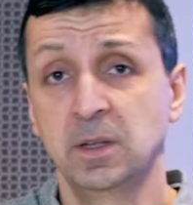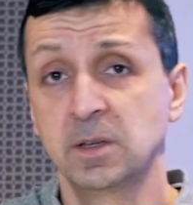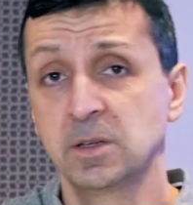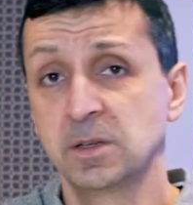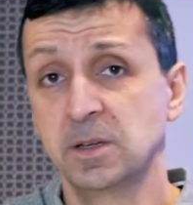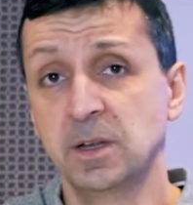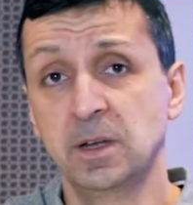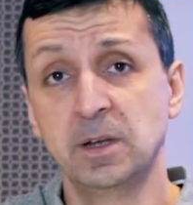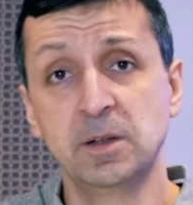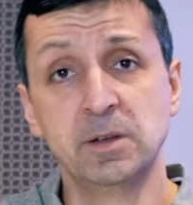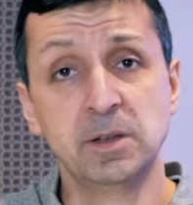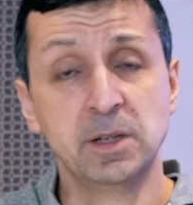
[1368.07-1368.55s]

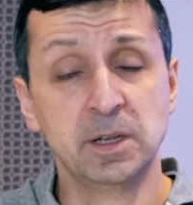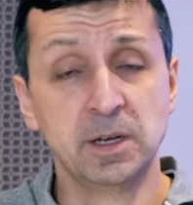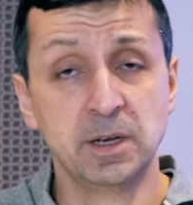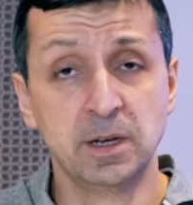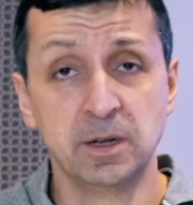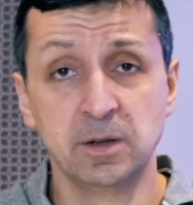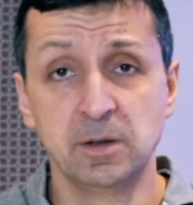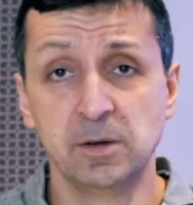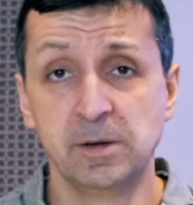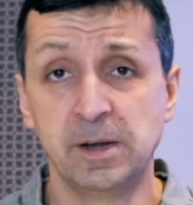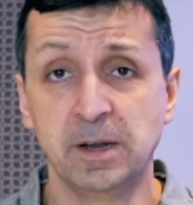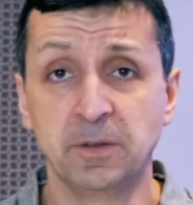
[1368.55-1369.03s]
So, you
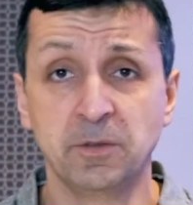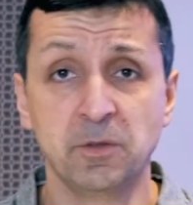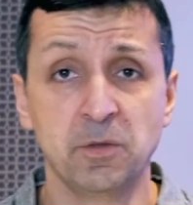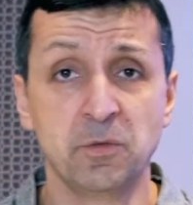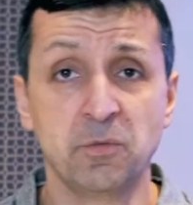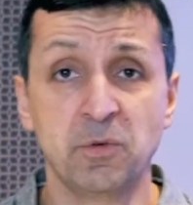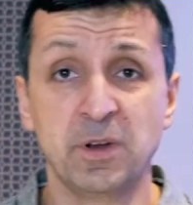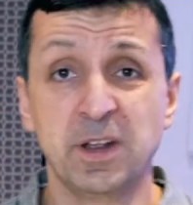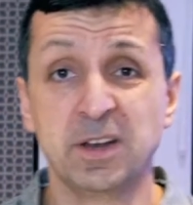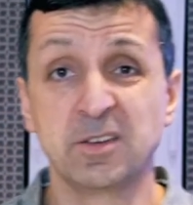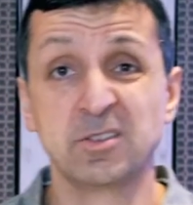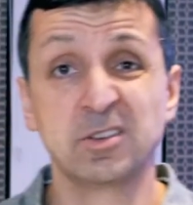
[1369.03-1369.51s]
know, around the
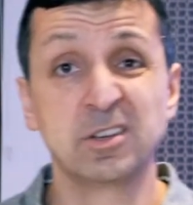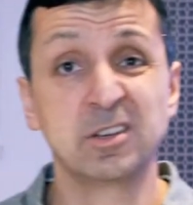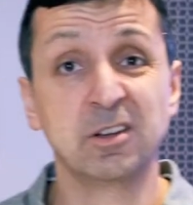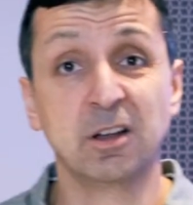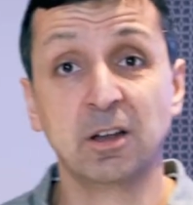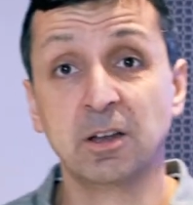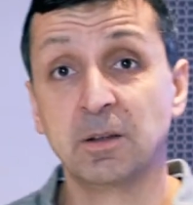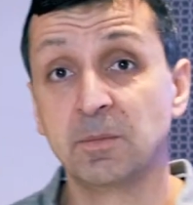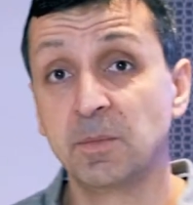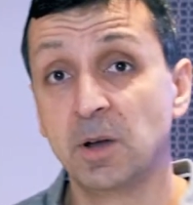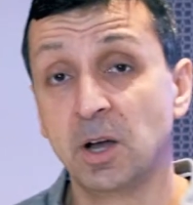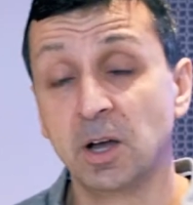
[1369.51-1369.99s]

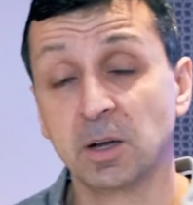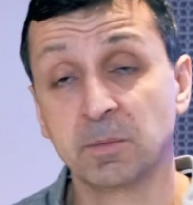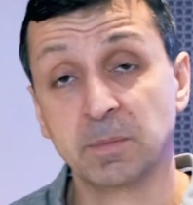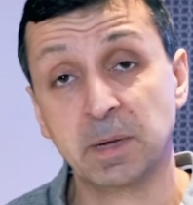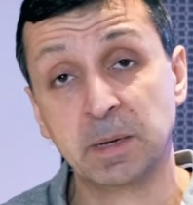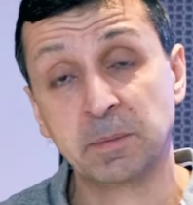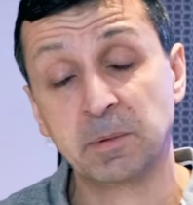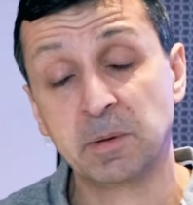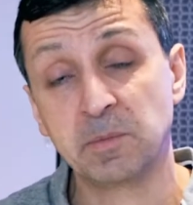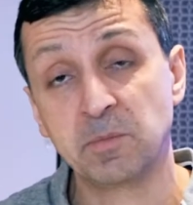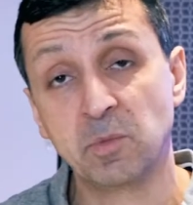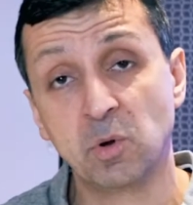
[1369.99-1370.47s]
$300 mark,
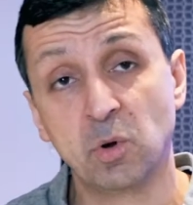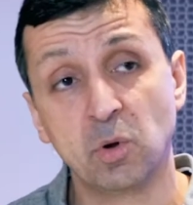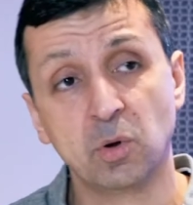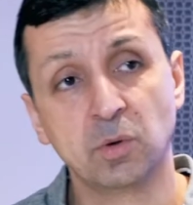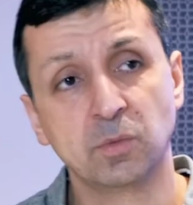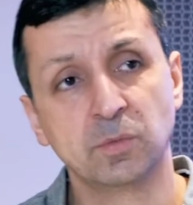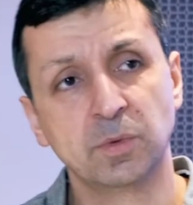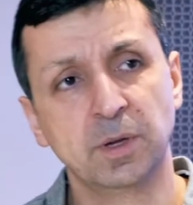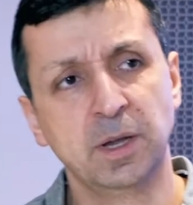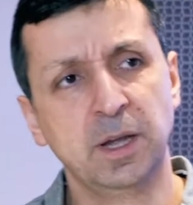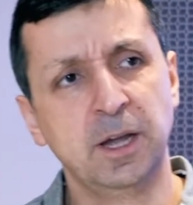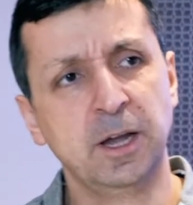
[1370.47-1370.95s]
maybe more.